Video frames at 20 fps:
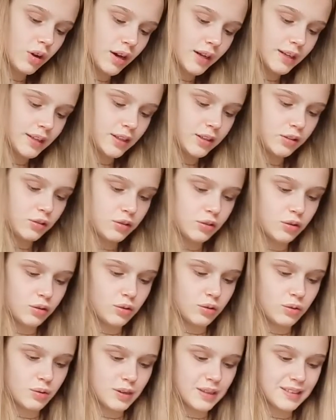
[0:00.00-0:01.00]
need to
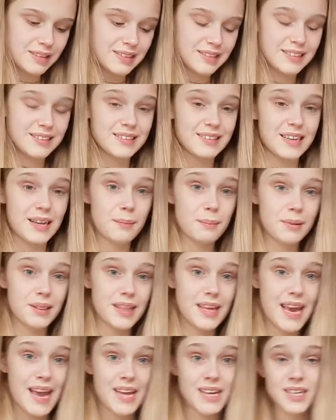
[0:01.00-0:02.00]
snip the
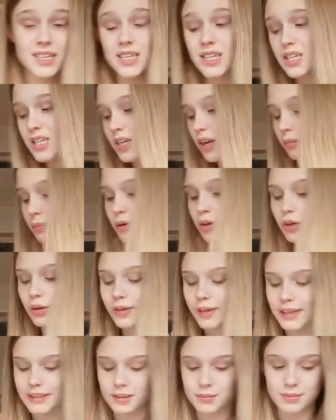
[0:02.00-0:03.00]
end. I'm gonna go and get
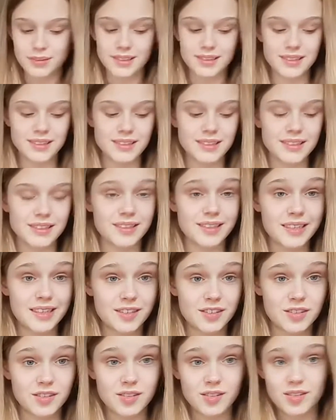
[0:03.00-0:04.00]
some
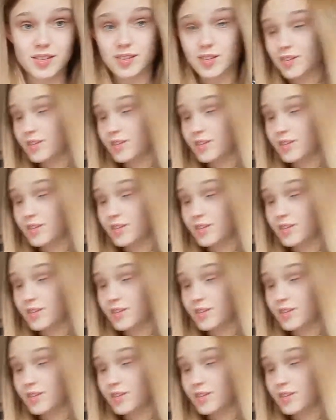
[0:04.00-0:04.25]
scissors.